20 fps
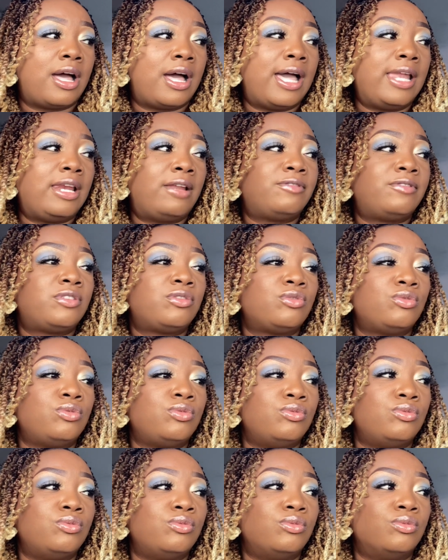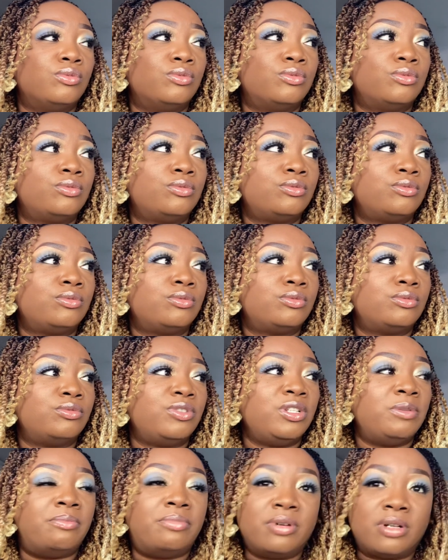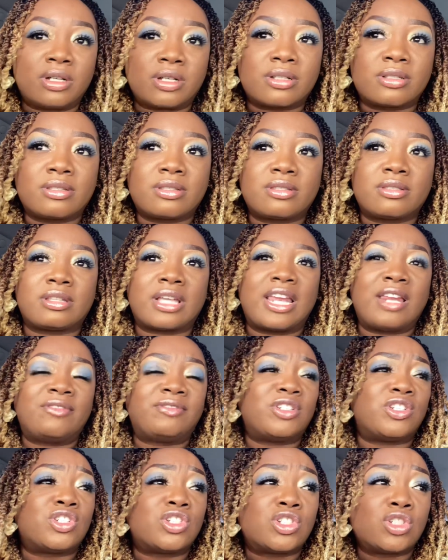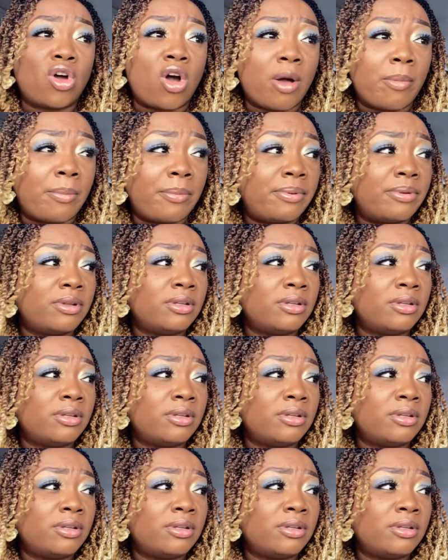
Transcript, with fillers: I love to read books. I love to shop.